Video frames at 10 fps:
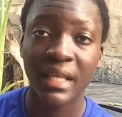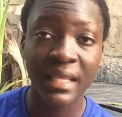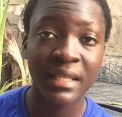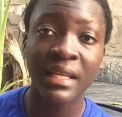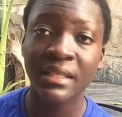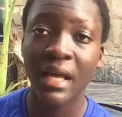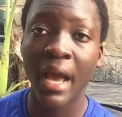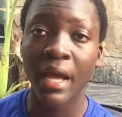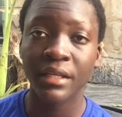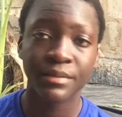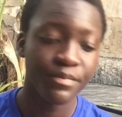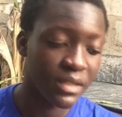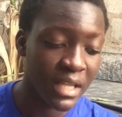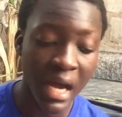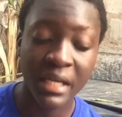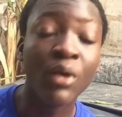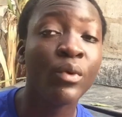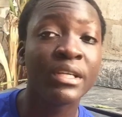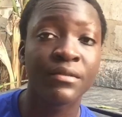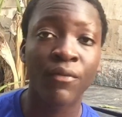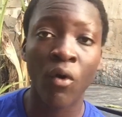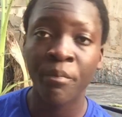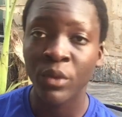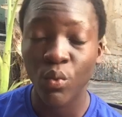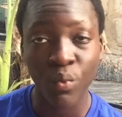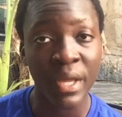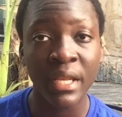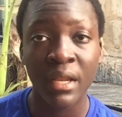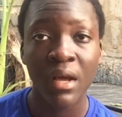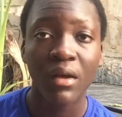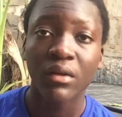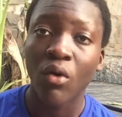kindling and the other weeks for greening.